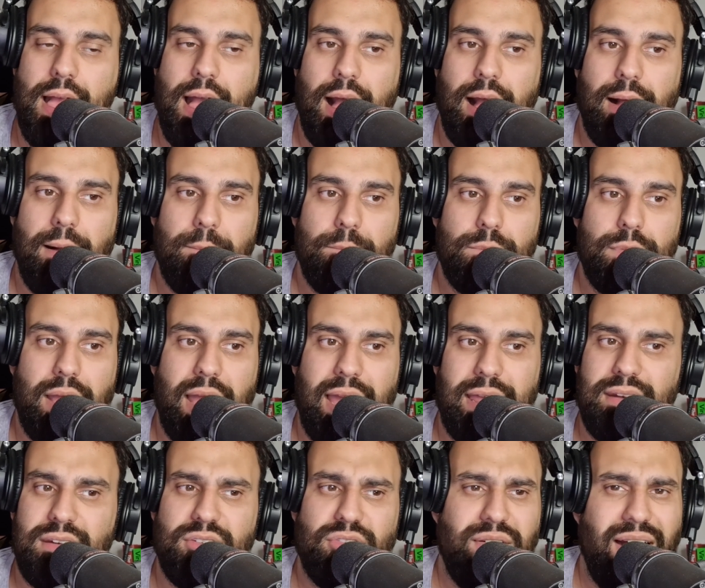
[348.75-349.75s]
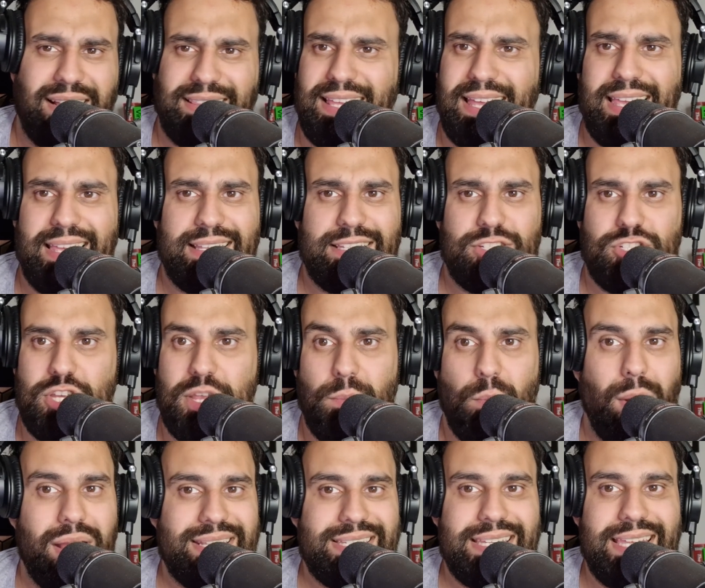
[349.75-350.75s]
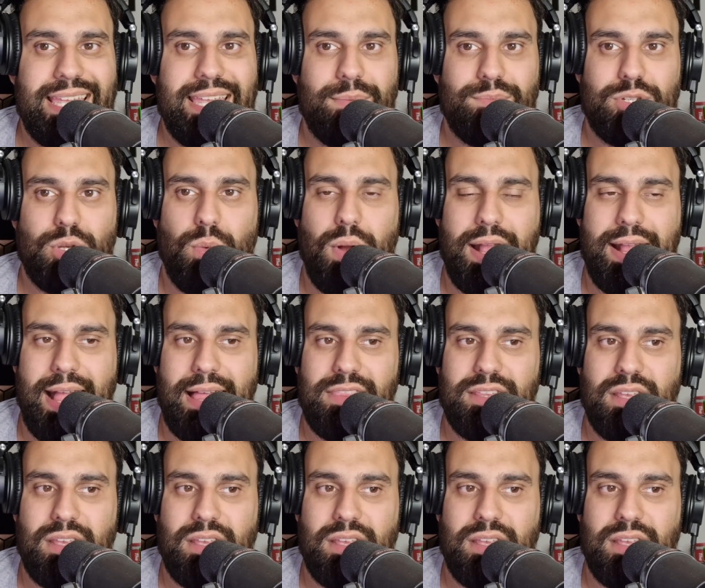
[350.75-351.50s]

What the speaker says: And the fact that Jim went to him to work out